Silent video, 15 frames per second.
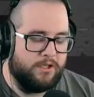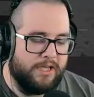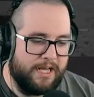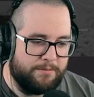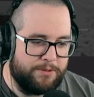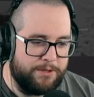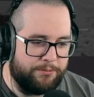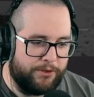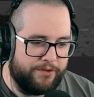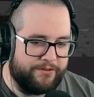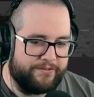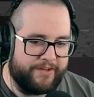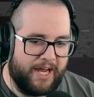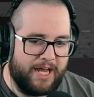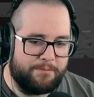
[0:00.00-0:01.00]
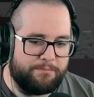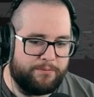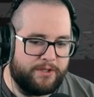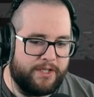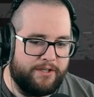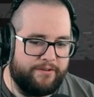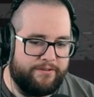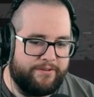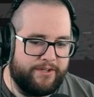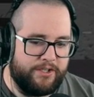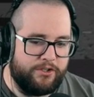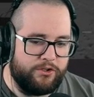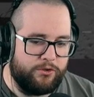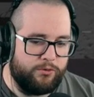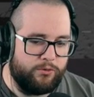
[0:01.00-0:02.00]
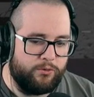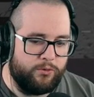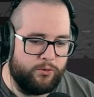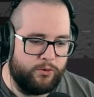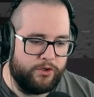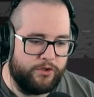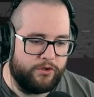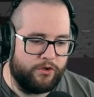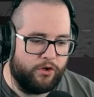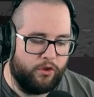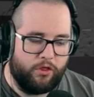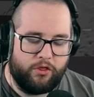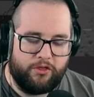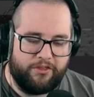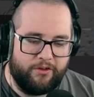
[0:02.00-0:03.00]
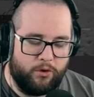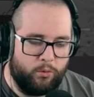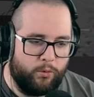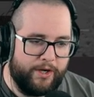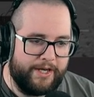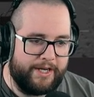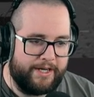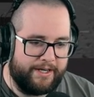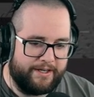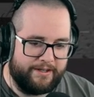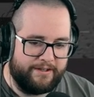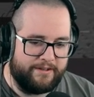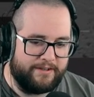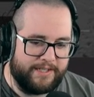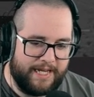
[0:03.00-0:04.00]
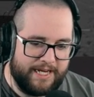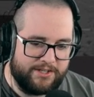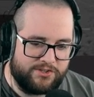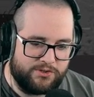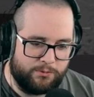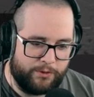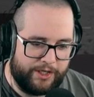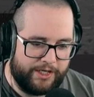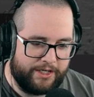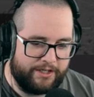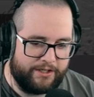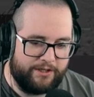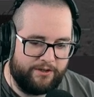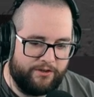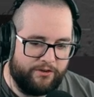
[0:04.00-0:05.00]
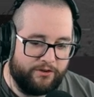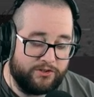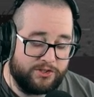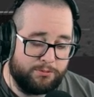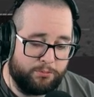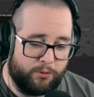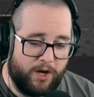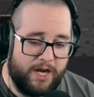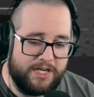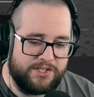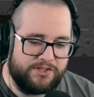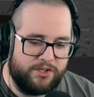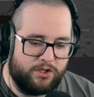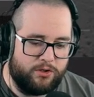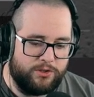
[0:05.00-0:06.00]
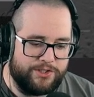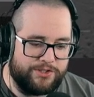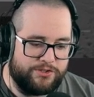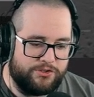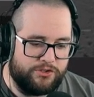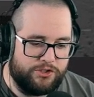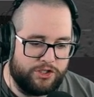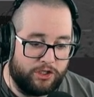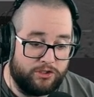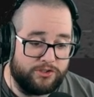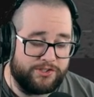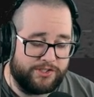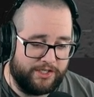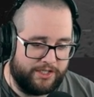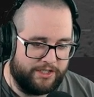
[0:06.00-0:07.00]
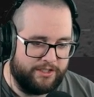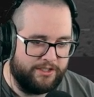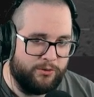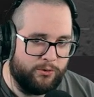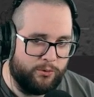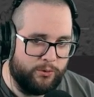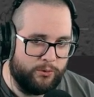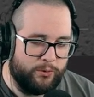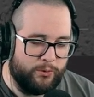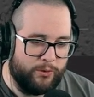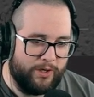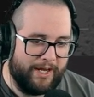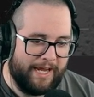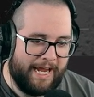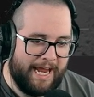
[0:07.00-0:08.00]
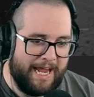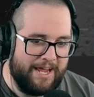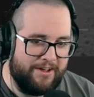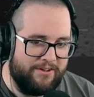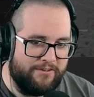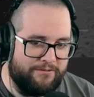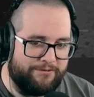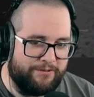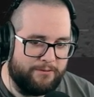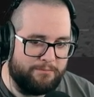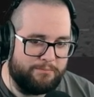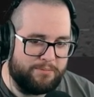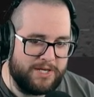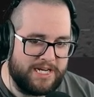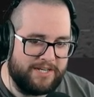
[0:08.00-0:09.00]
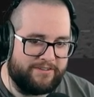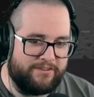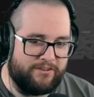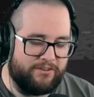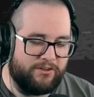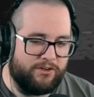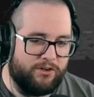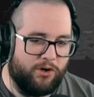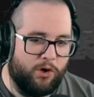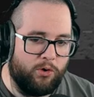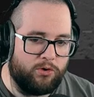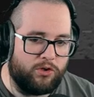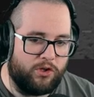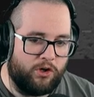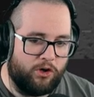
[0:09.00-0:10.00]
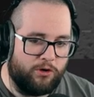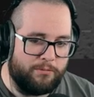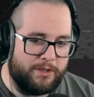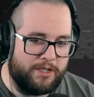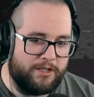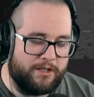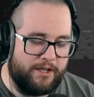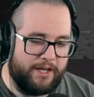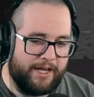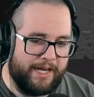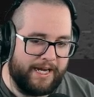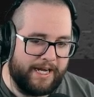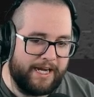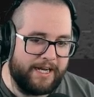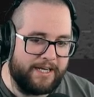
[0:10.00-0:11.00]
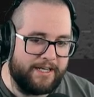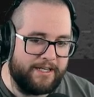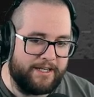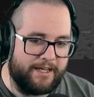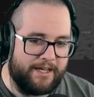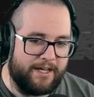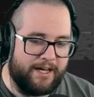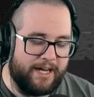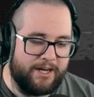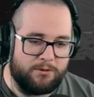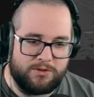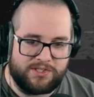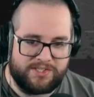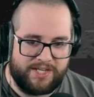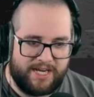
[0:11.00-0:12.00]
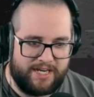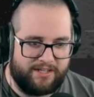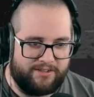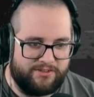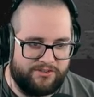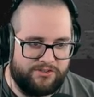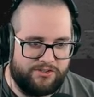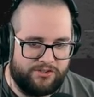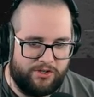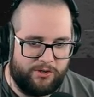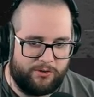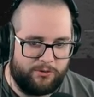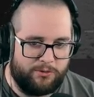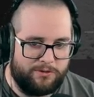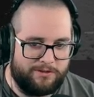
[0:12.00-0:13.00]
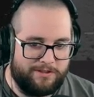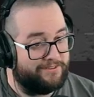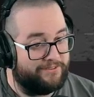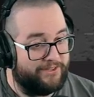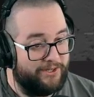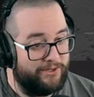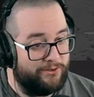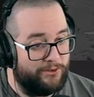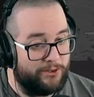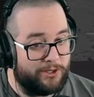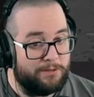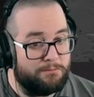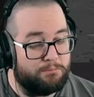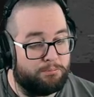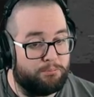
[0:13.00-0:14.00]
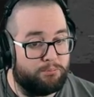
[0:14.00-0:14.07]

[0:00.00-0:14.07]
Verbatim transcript: A lot of people at the top continued the winning last week. The surprise, though, is Tulsa, who have beat Oklahoma, and Iowa State. So they're looking